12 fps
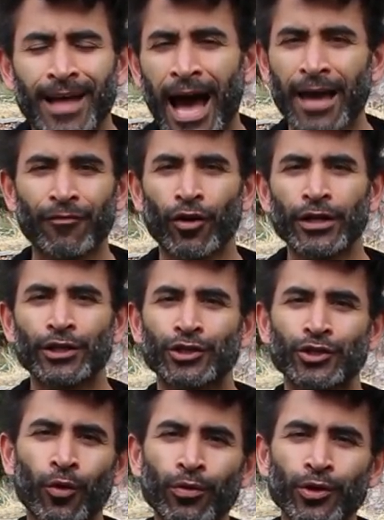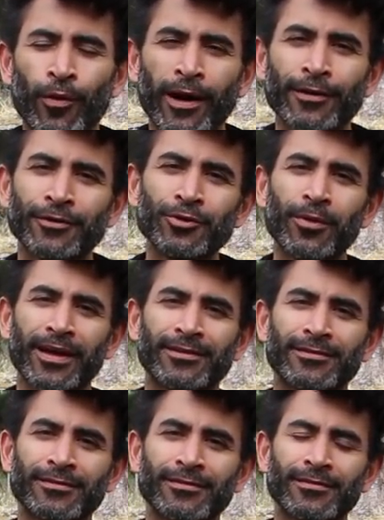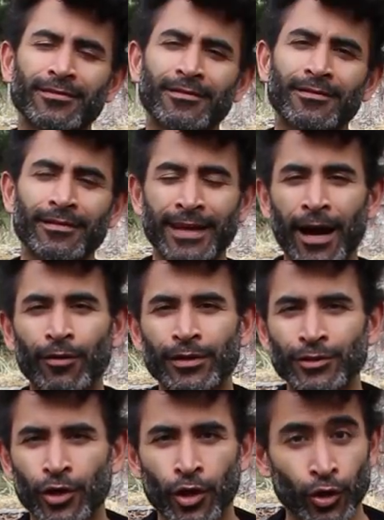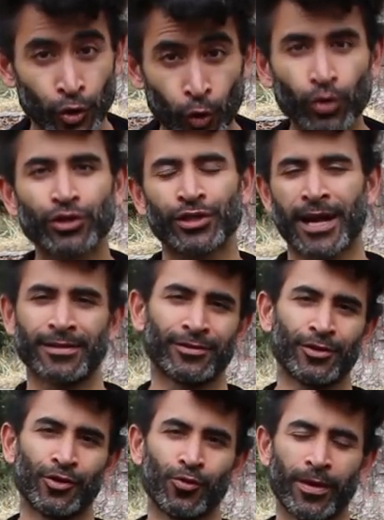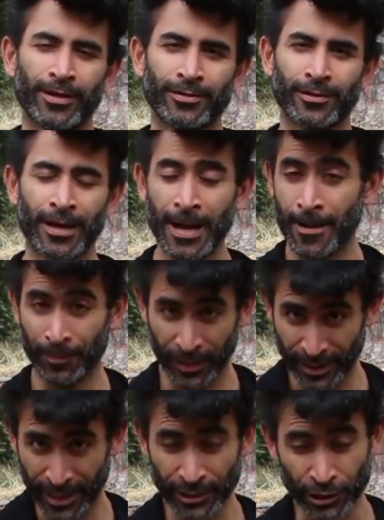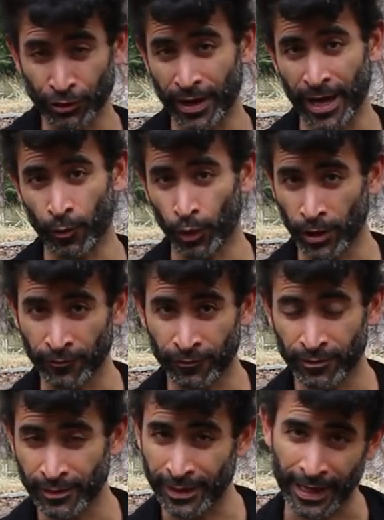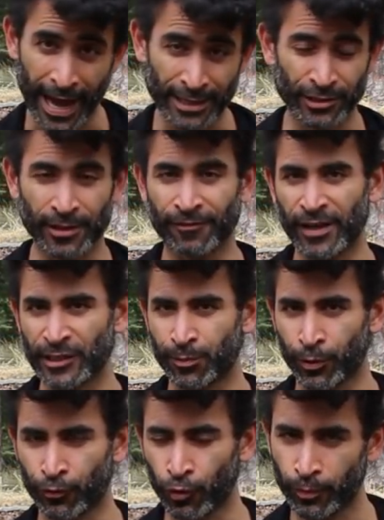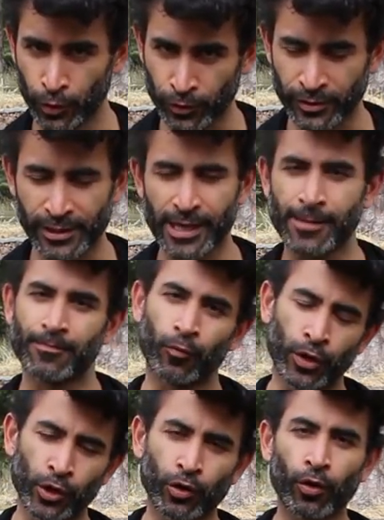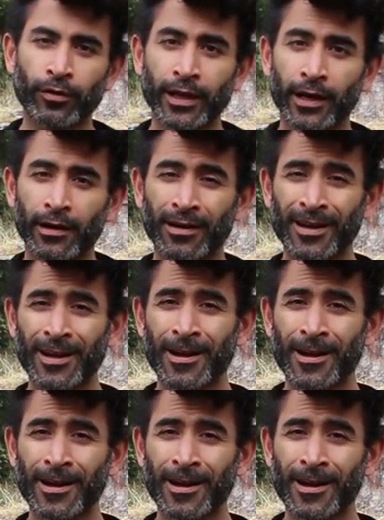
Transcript: I've already shown you how to do it. Now it is your chance to do it. Yesterday, one of the guys in the Facebook group, you'll see when you go there,